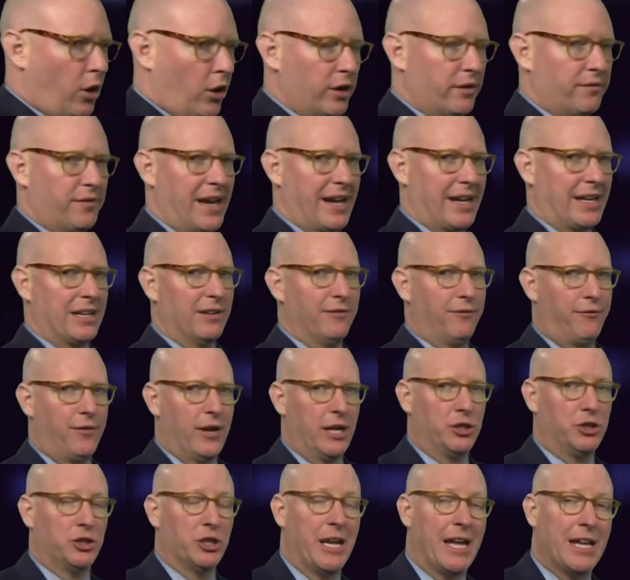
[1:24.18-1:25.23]
part of that
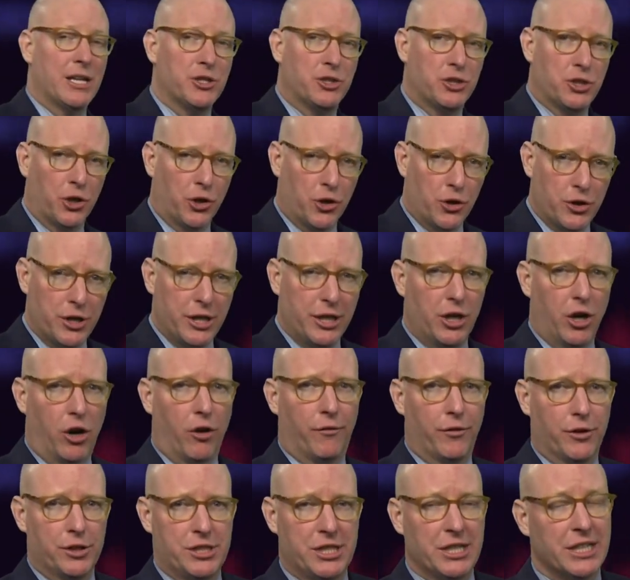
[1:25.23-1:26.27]
confession and turned it
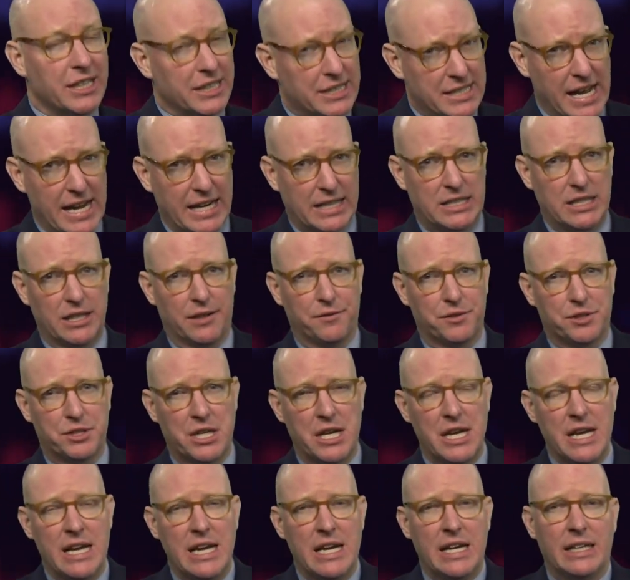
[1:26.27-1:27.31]
over to
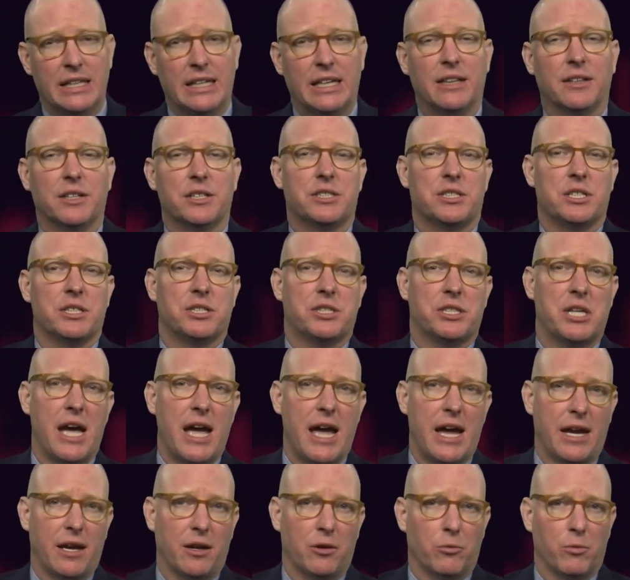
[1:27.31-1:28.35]
detectives. Needless to
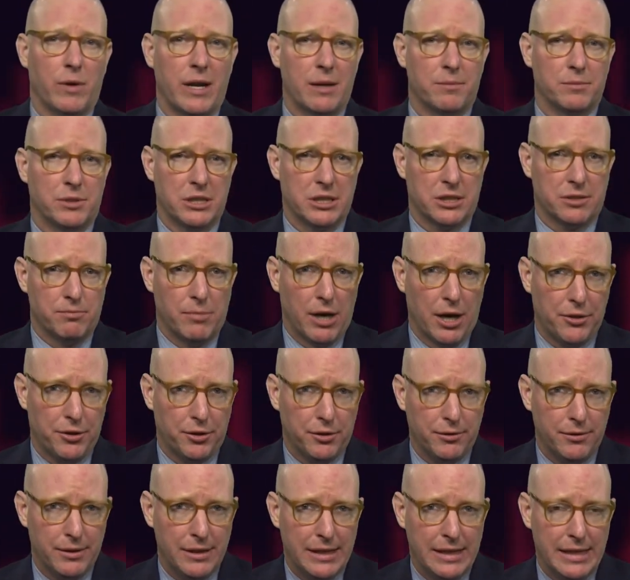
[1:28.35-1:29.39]
say, Ramsey's
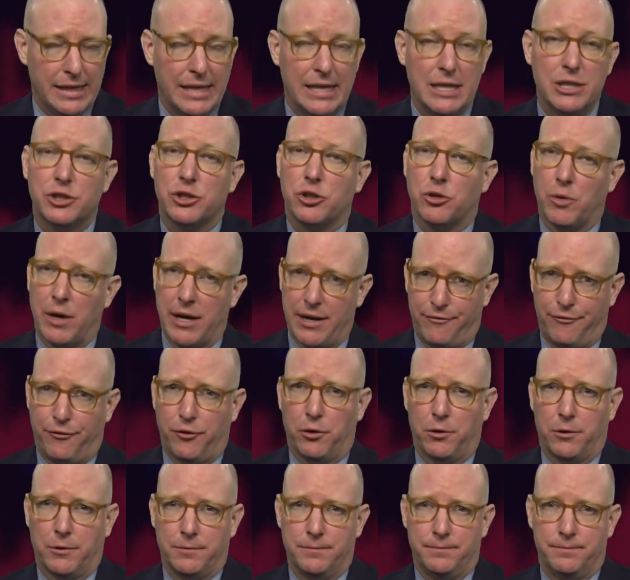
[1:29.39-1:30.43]
mother is
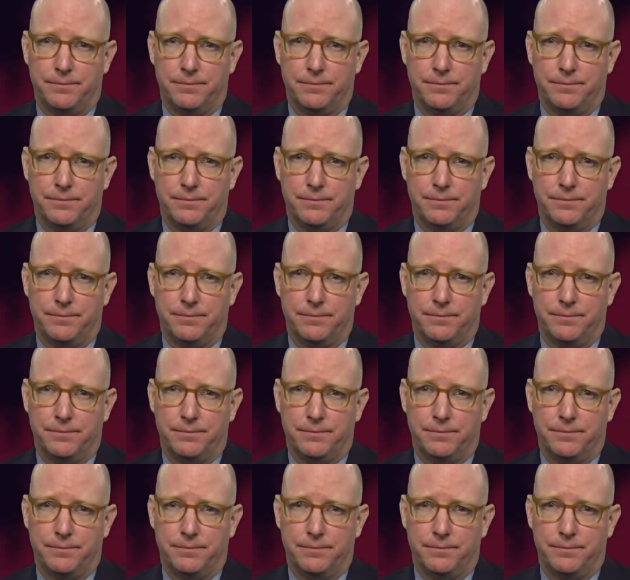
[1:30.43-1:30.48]
grateful.